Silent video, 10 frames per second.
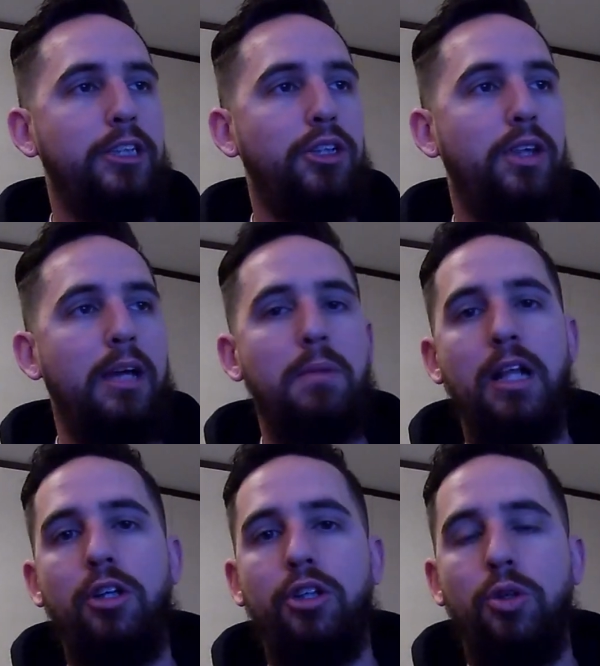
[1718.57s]
that you think
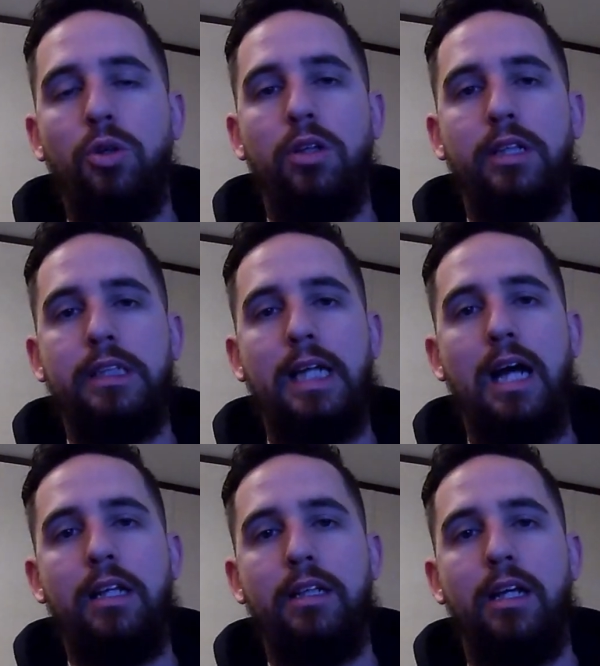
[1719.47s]
might look cool on the
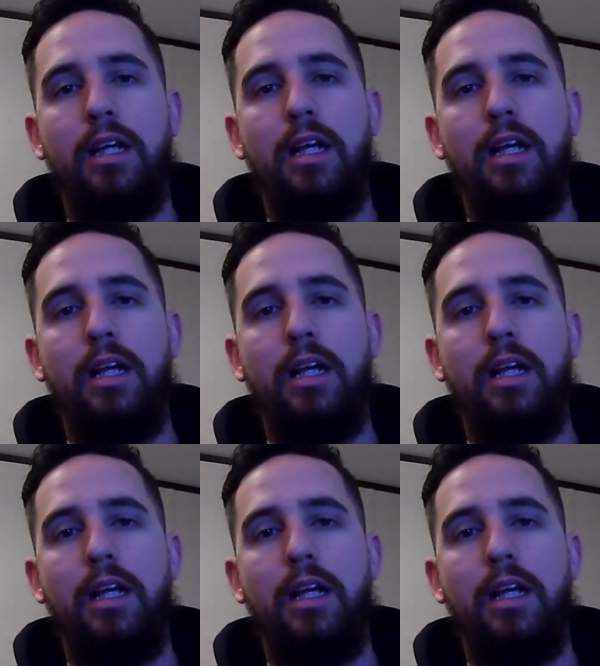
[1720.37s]
Talon?